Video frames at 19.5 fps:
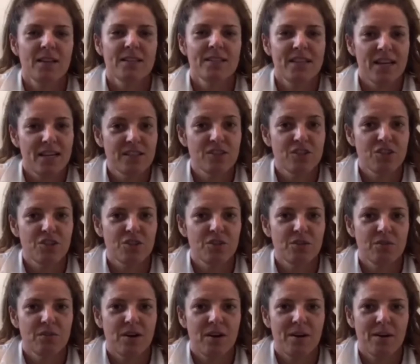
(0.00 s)
Day
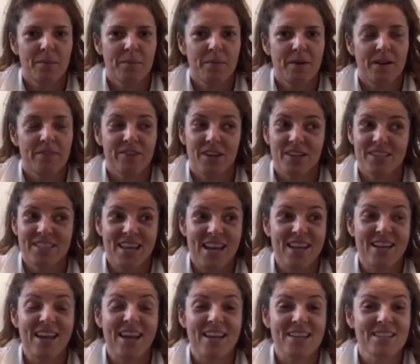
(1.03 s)
2, I've got
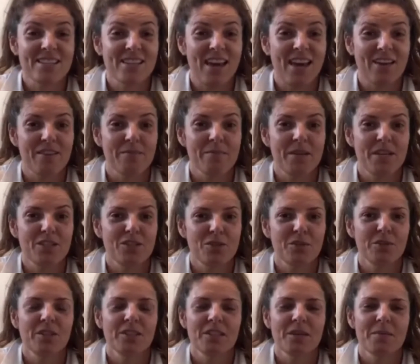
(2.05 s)
10 days ahead of me,
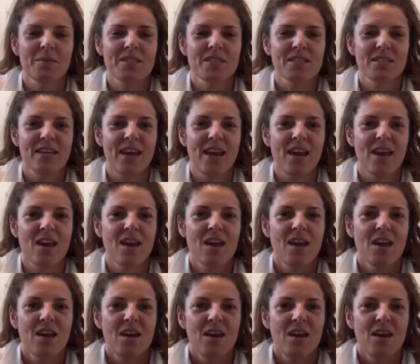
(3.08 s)
2 colemas a day.